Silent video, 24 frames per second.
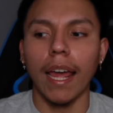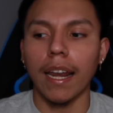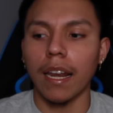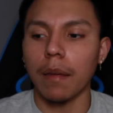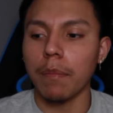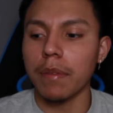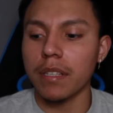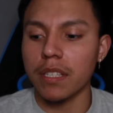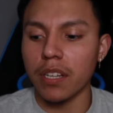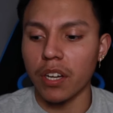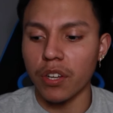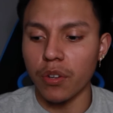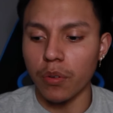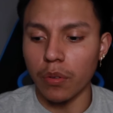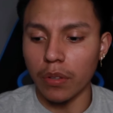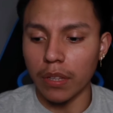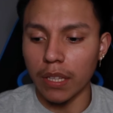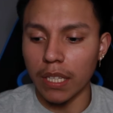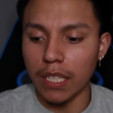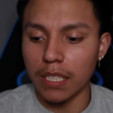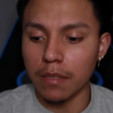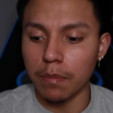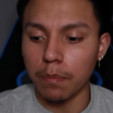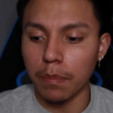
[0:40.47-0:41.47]
and let me tell
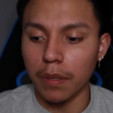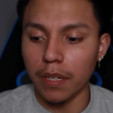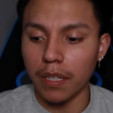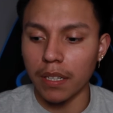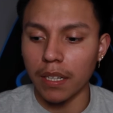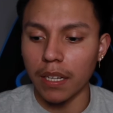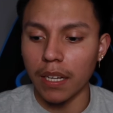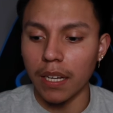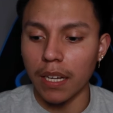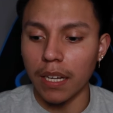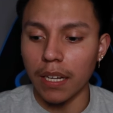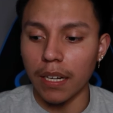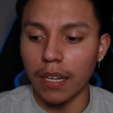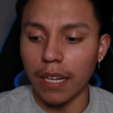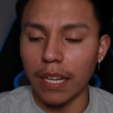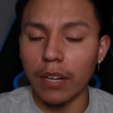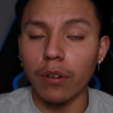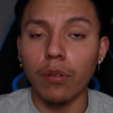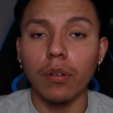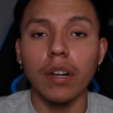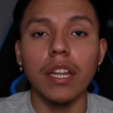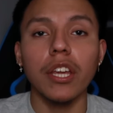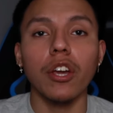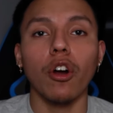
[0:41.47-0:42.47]
you this book
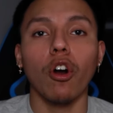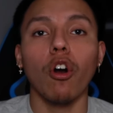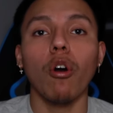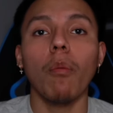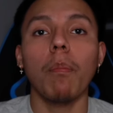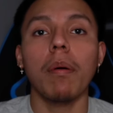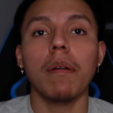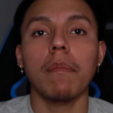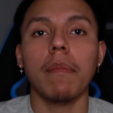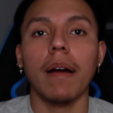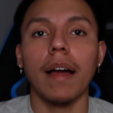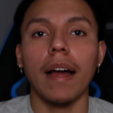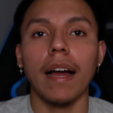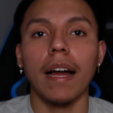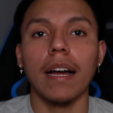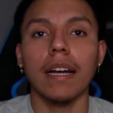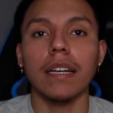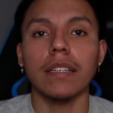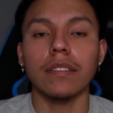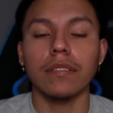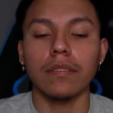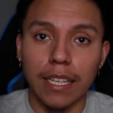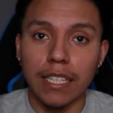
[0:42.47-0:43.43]
literally opened my eyes.